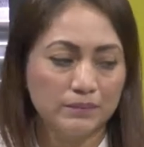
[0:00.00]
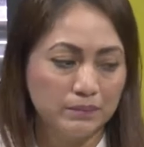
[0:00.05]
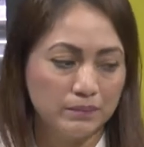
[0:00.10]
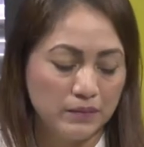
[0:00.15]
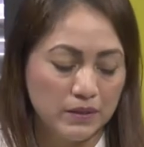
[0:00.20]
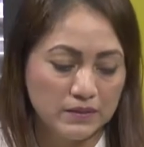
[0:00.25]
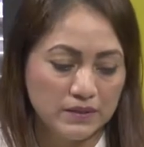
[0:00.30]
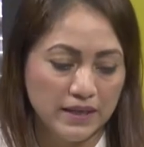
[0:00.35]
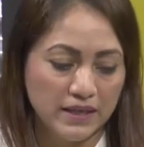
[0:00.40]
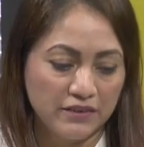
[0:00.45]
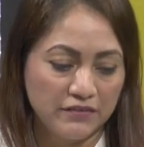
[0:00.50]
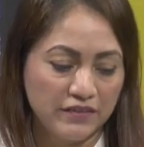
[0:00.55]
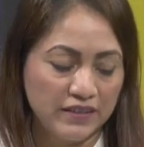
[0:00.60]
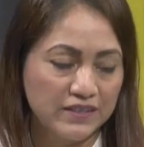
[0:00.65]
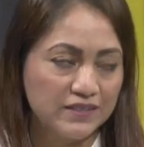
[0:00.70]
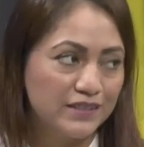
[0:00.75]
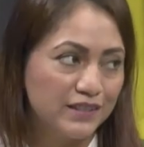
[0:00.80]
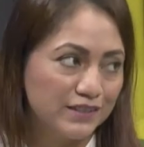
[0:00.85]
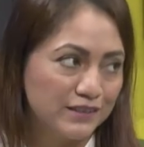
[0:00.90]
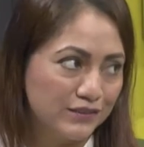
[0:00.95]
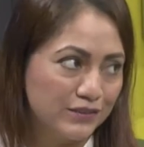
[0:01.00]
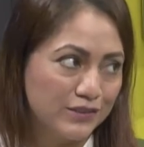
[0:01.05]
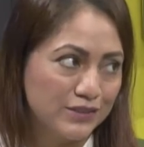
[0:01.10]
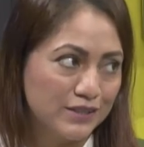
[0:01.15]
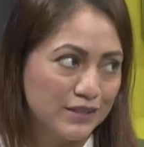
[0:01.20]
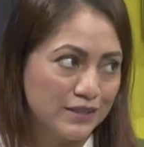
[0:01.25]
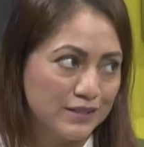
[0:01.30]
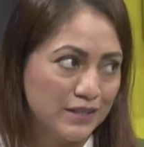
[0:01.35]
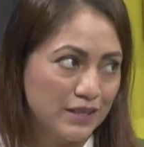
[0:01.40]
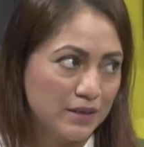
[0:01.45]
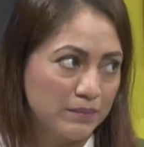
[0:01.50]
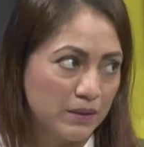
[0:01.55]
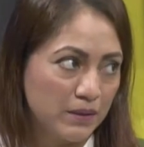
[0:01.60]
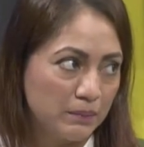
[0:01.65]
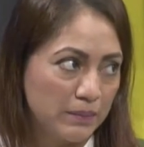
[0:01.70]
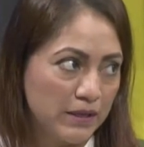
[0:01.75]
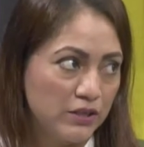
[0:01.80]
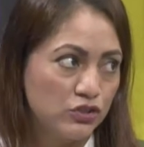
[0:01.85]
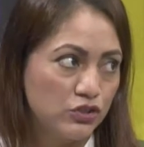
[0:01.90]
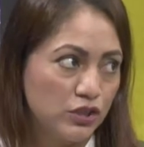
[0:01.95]
side effects that Nurse Elizama
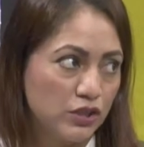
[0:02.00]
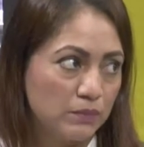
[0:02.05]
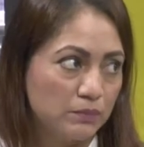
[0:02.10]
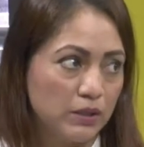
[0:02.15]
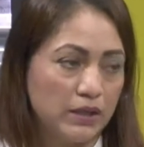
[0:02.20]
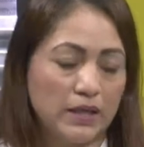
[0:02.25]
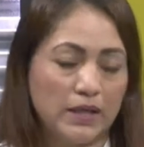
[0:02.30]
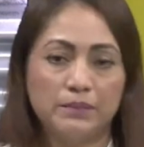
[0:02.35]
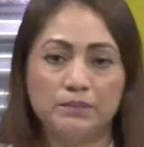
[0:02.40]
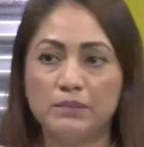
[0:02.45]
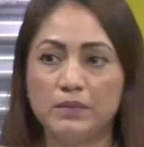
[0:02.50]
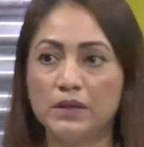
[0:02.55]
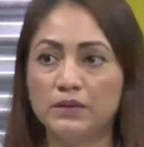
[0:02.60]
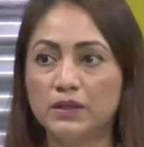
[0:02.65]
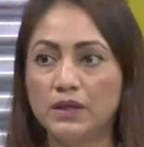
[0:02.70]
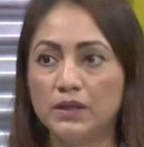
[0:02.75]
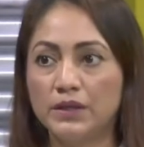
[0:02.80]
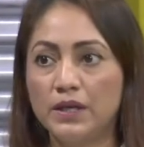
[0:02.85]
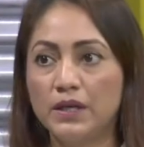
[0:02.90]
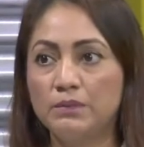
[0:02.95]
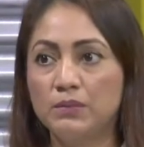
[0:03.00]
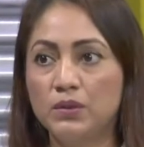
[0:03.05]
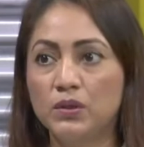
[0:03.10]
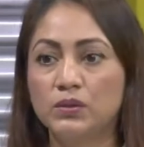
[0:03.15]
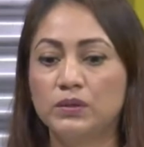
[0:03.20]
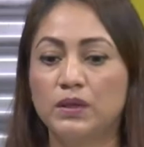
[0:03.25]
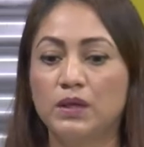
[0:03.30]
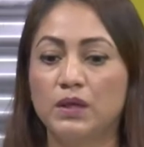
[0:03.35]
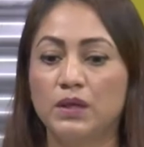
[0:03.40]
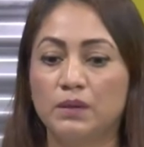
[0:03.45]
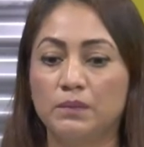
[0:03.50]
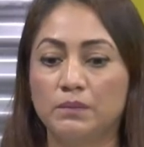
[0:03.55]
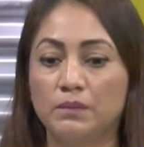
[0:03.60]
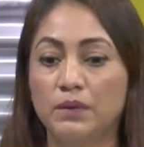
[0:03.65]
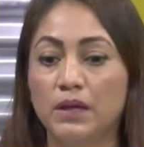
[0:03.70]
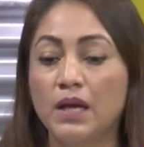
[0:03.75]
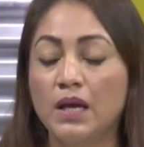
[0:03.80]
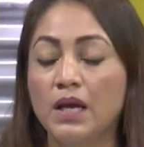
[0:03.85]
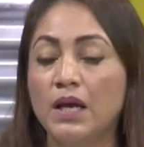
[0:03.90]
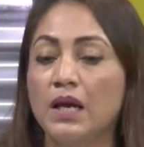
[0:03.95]
mentioned, but I'm talking about
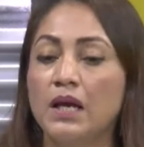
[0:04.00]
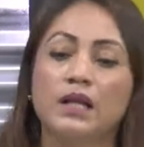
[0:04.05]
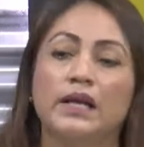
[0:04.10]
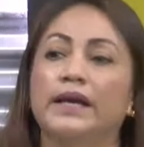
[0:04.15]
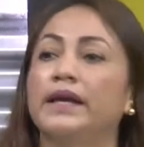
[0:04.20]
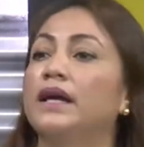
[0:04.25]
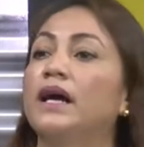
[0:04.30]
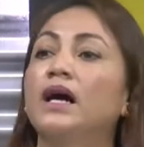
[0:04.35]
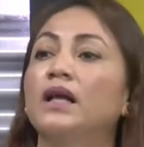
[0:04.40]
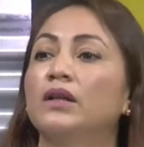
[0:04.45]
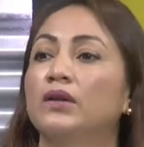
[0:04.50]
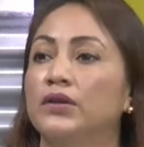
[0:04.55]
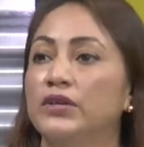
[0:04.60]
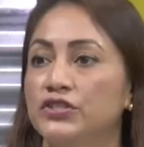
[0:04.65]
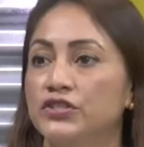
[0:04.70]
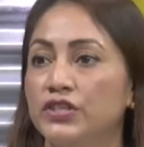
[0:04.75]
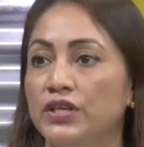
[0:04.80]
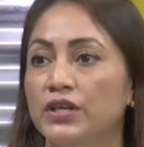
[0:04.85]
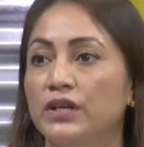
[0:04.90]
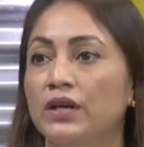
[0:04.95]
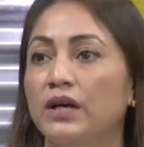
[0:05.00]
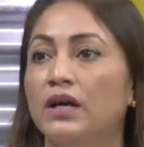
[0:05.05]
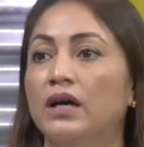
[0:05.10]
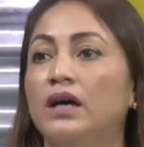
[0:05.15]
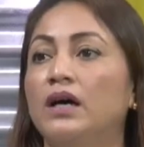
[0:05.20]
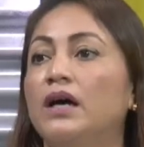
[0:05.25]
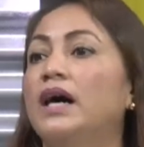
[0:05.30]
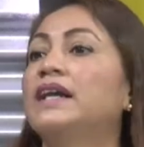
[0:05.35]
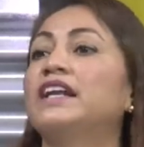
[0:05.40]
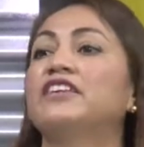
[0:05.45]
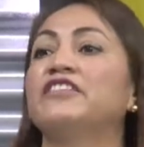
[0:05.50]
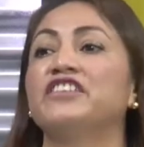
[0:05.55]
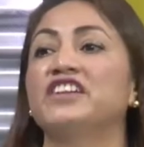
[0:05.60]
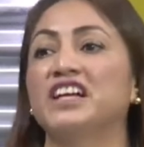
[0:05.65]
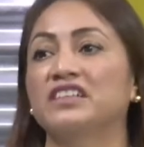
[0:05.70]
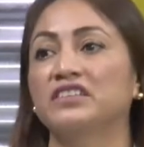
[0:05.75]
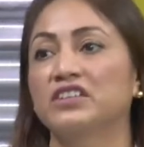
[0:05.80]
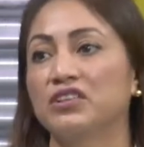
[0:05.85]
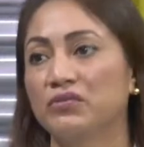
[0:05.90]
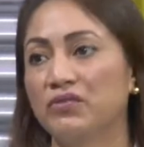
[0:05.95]
like allergic
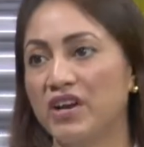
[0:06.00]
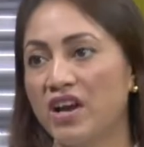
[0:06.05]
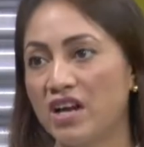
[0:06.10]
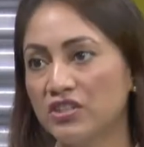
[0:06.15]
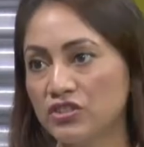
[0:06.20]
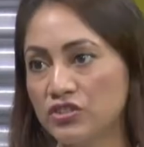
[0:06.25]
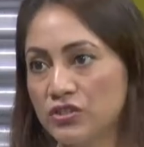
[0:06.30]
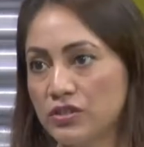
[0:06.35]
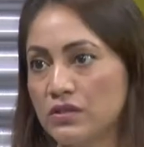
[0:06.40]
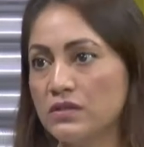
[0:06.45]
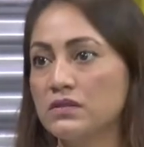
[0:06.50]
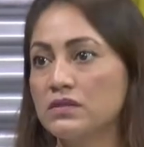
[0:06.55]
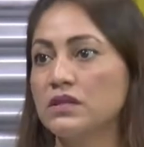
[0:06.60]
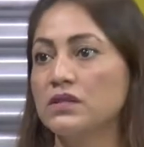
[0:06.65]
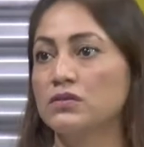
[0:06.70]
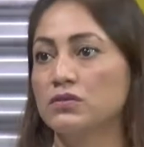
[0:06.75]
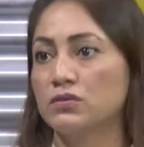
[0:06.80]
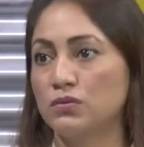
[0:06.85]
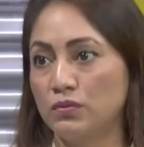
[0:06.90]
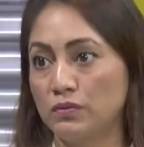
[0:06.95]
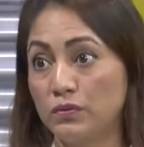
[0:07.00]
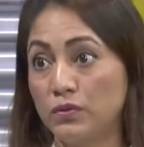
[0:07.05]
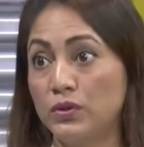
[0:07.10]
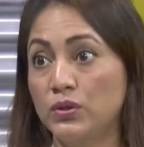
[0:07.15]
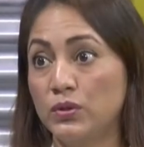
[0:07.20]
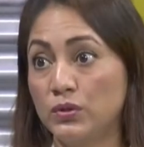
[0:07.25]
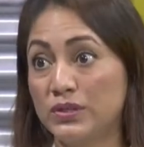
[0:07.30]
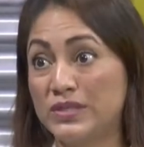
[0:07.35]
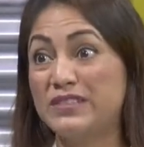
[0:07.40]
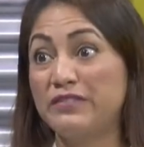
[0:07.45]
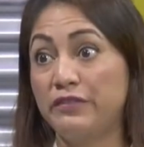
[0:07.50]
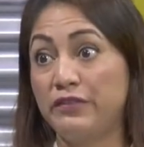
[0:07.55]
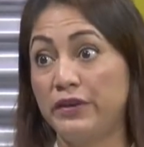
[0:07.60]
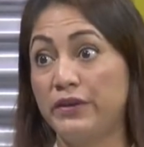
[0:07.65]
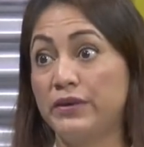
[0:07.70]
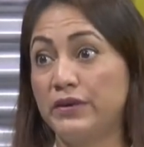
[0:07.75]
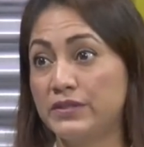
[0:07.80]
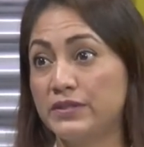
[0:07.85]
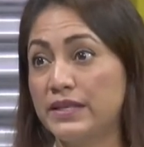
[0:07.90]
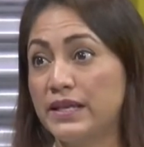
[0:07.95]
anaphylactic reactions and so forth, those
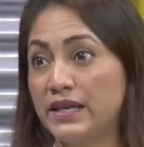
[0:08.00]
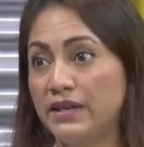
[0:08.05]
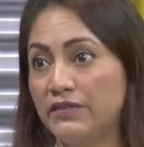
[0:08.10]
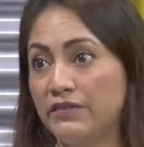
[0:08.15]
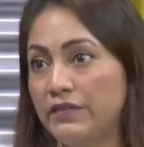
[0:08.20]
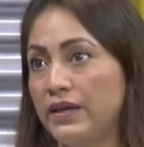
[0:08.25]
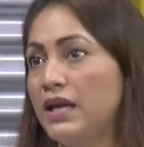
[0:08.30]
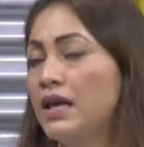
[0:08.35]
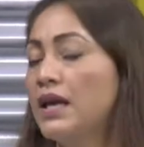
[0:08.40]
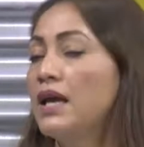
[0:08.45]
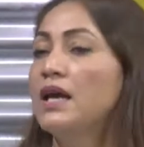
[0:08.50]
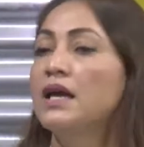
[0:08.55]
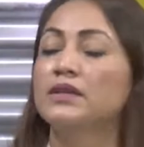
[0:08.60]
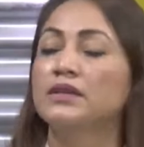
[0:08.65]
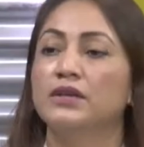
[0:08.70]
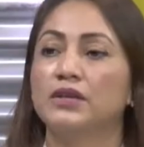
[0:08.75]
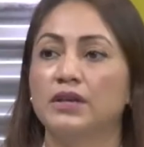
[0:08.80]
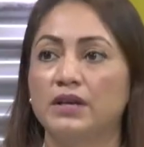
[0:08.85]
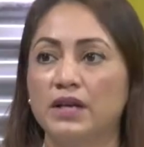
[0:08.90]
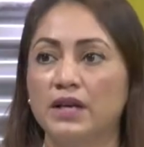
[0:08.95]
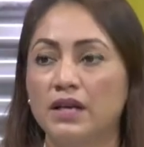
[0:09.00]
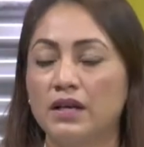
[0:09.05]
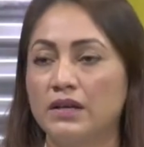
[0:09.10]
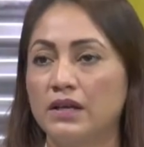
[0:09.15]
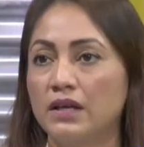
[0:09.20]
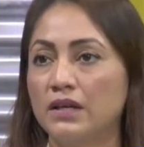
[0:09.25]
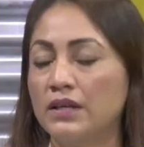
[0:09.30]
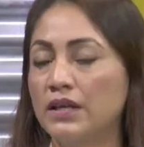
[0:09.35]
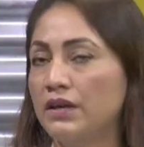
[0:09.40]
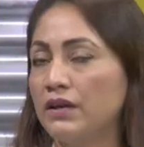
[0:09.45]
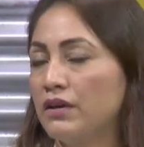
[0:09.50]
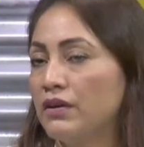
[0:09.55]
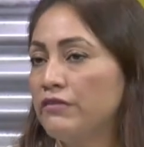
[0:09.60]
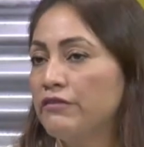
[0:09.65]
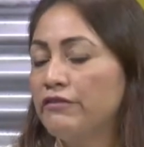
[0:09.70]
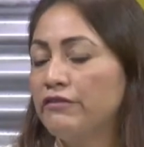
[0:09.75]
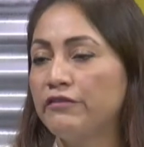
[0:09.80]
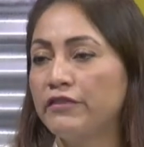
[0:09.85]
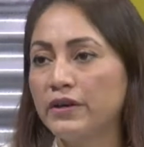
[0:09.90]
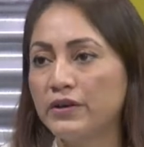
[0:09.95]
severe effects. They are
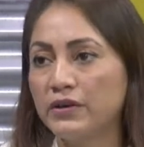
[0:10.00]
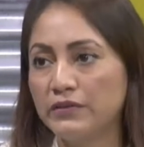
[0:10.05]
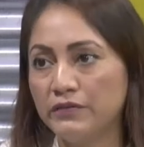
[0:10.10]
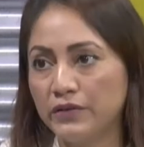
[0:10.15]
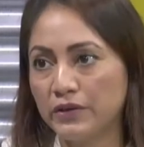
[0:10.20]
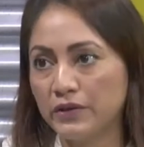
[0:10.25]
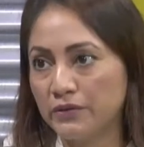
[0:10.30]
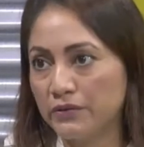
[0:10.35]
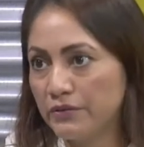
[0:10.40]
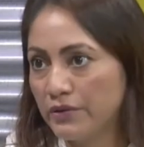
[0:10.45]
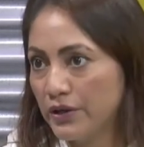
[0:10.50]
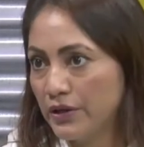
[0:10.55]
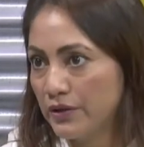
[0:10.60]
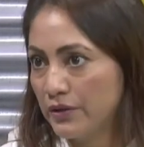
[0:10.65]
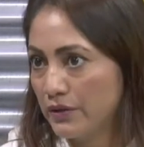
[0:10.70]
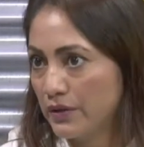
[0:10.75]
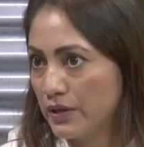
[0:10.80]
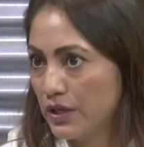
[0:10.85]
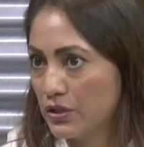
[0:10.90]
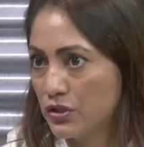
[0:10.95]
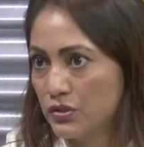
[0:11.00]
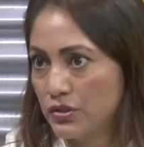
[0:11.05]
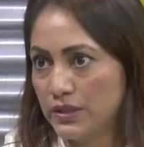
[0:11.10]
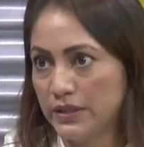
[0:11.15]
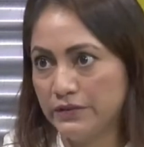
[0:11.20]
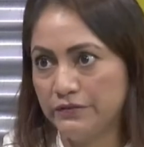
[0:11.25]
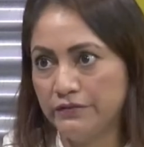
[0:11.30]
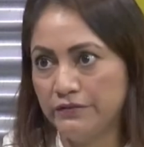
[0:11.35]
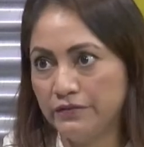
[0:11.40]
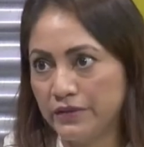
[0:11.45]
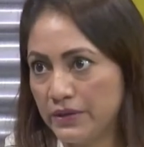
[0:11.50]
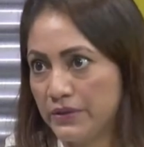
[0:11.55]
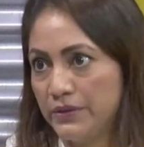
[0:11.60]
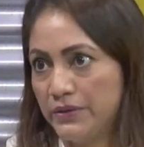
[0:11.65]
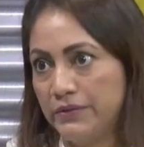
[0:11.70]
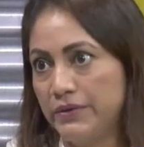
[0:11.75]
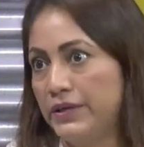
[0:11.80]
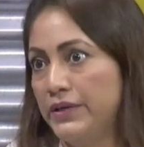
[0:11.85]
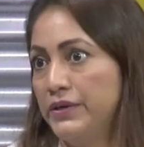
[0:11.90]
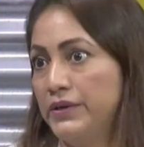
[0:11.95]
very, very rare, actually,
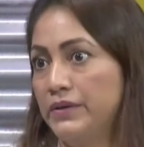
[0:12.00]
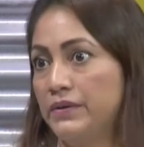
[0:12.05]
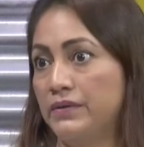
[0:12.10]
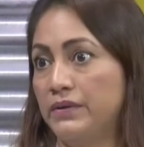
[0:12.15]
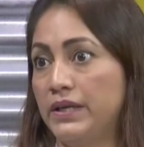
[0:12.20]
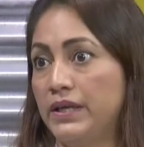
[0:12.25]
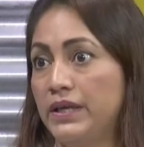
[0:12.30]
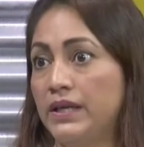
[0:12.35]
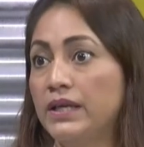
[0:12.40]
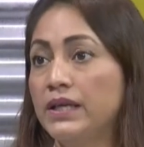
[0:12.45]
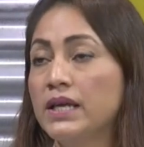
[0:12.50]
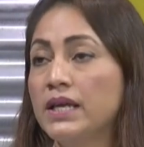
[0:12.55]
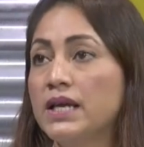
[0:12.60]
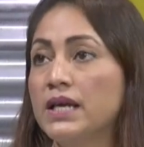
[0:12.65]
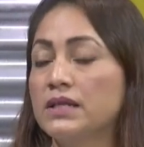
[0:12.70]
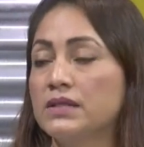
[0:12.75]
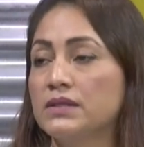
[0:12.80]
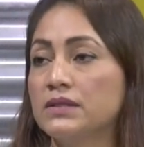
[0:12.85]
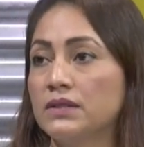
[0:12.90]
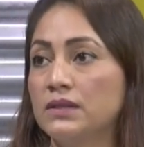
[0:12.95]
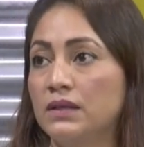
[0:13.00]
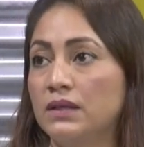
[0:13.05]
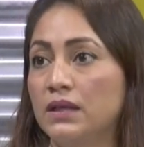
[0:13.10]
very rare, okay? So